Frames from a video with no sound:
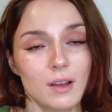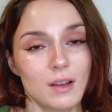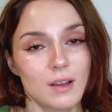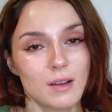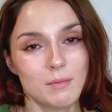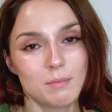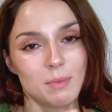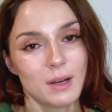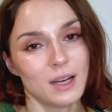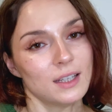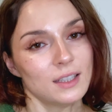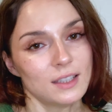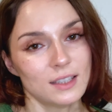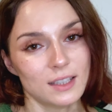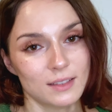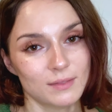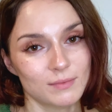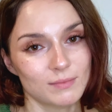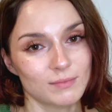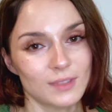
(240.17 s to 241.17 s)
But
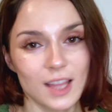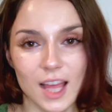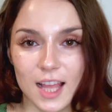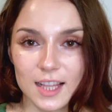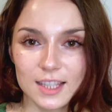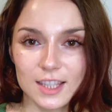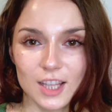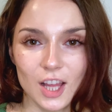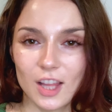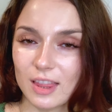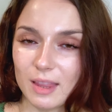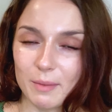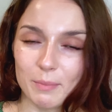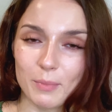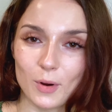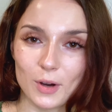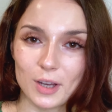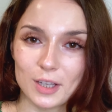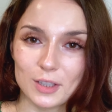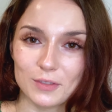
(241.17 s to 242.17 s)
that's not the
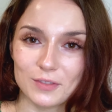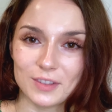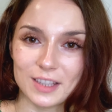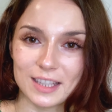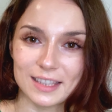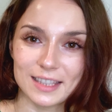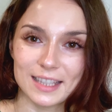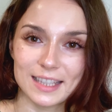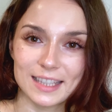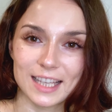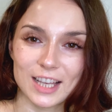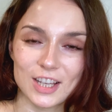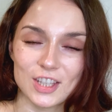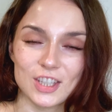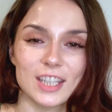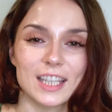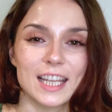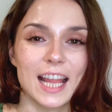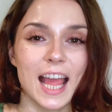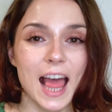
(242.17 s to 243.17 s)
point of this
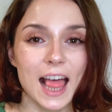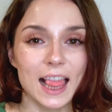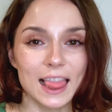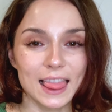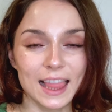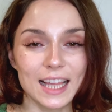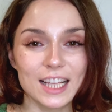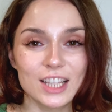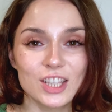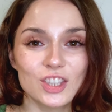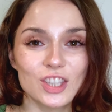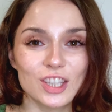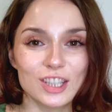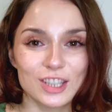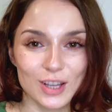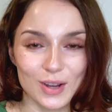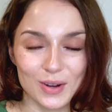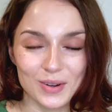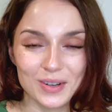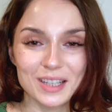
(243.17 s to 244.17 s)
discussion. Let's just
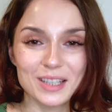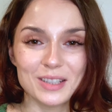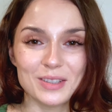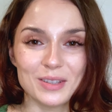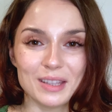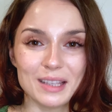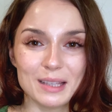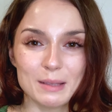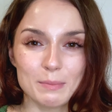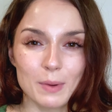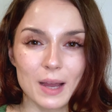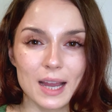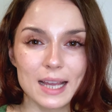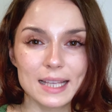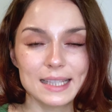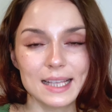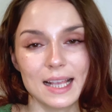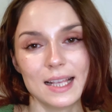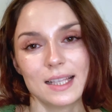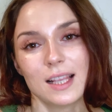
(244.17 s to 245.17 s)
go into the
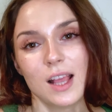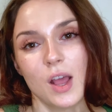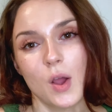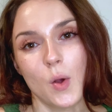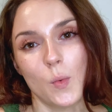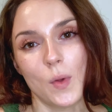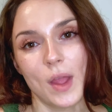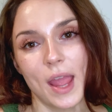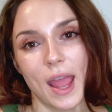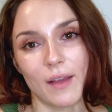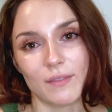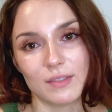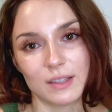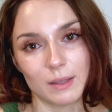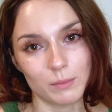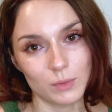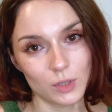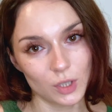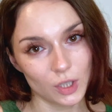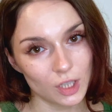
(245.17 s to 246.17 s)
spices. We have
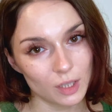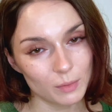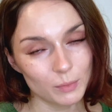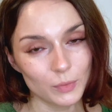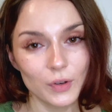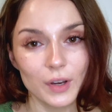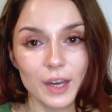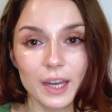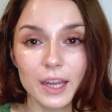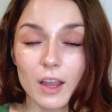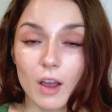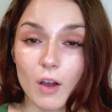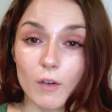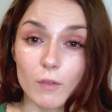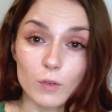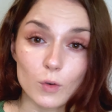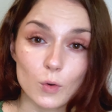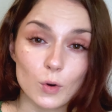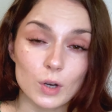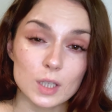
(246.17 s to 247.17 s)
some turmeric. Of
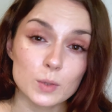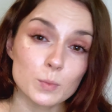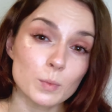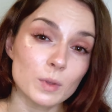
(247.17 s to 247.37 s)
course, with the